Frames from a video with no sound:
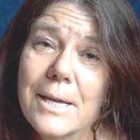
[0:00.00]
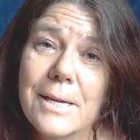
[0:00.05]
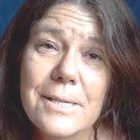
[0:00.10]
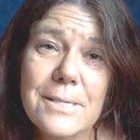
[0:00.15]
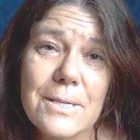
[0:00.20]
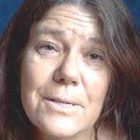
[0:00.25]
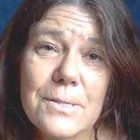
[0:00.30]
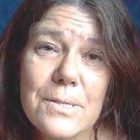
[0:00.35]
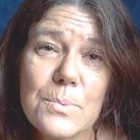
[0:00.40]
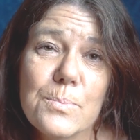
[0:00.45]

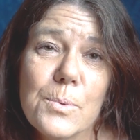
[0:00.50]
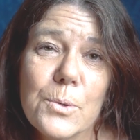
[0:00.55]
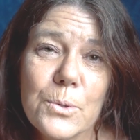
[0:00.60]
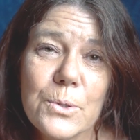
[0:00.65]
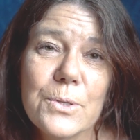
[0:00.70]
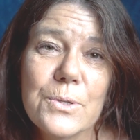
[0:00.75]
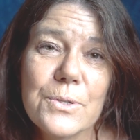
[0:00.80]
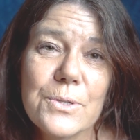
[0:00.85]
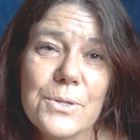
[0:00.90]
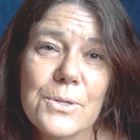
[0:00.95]
So it's
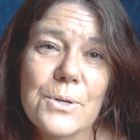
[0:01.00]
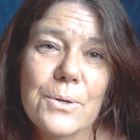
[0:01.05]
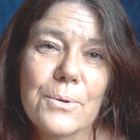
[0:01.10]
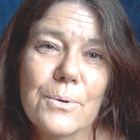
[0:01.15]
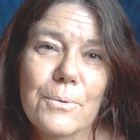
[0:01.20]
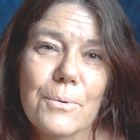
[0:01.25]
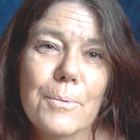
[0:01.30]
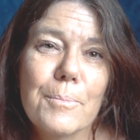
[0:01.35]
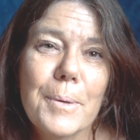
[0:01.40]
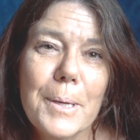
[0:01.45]
important to
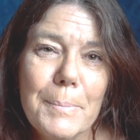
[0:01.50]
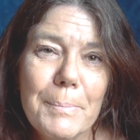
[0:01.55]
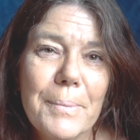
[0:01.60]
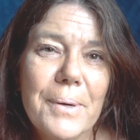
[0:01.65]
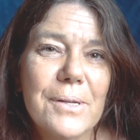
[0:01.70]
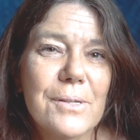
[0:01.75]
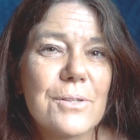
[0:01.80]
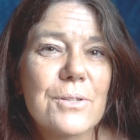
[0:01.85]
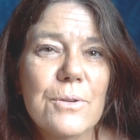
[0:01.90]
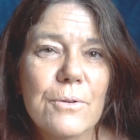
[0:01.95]

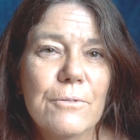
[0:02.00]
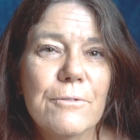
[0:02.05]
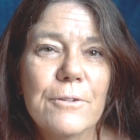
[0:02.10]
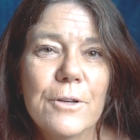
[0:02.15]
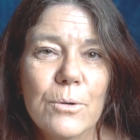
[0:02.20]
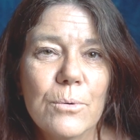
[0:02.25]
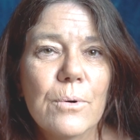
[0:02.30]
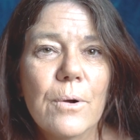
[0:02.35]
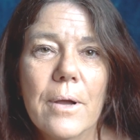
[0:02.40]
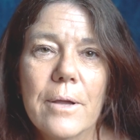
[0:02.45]
remember to
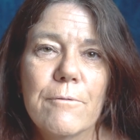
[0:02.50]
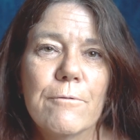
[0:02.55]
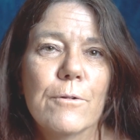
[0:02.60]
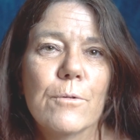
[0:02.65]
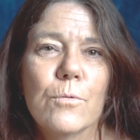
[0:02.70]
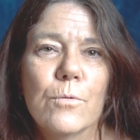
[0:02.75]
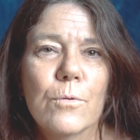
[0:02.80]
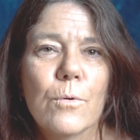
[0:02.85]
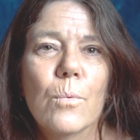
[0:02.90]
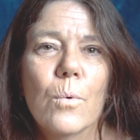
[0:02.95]
feel
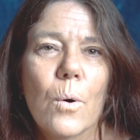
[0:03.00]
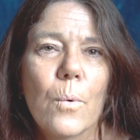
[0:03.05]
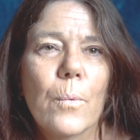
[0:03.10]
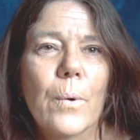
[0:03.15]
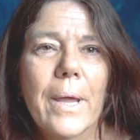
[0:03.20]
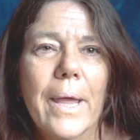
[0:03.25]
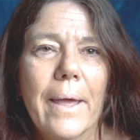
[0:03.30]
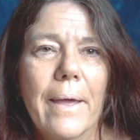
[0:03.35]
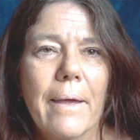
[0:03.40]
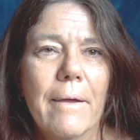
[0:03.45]
grateful for what
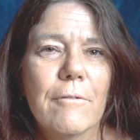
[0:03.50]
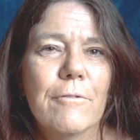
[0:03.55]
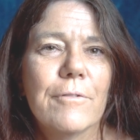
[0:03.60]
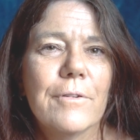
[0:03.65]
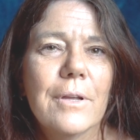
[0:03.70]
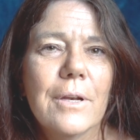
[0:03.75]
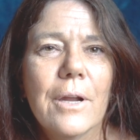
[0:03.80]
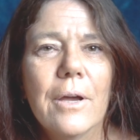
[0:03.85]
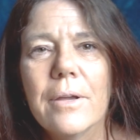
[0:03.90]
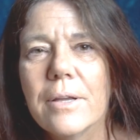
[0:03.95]
we have.
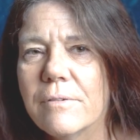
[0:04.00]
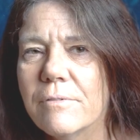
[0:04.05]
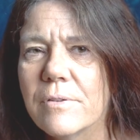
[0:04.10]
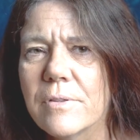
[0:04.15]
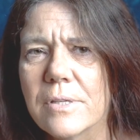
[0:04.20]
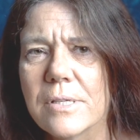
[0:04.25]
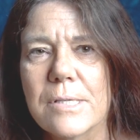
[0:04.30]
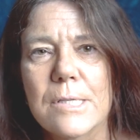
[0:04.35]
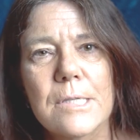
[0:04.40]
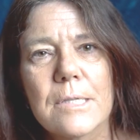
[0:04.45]
You know, even
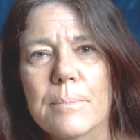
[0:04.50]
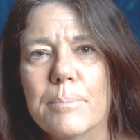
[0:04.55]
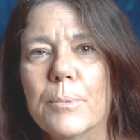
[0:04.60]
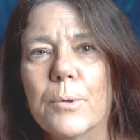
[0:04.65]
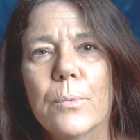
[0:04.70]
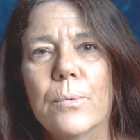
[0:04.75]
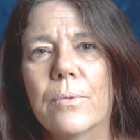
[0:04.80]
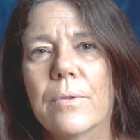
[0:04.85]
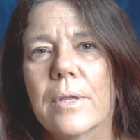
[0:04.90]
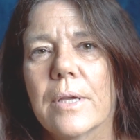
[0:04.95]
the
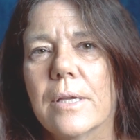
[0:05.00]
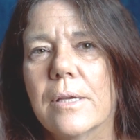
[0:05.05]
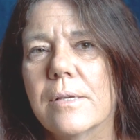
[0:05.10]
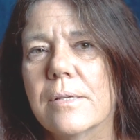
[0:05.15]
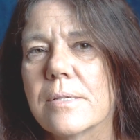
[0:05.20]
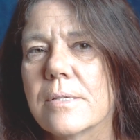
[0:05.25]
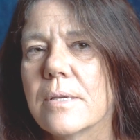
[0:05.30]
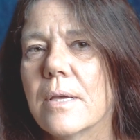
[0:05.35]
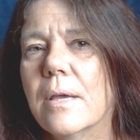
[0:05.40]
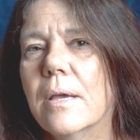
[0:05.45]
simple
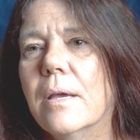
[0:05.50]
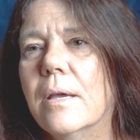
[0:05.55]
things.